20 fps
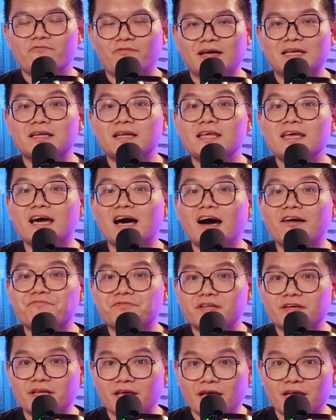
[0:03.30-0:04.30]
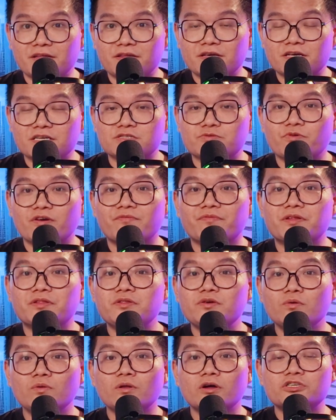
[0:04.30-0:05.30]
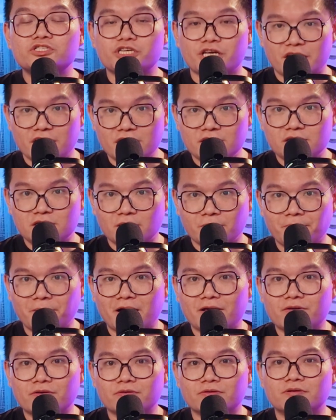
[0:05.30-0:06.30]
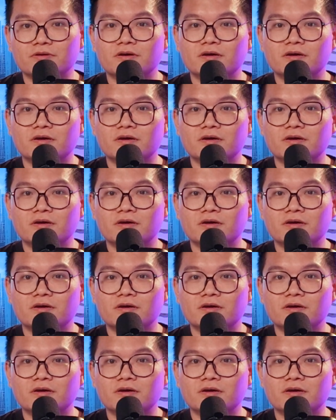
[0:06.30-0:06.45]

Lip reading: Finally, after 8 years, we have a new launch in Toa Payoh.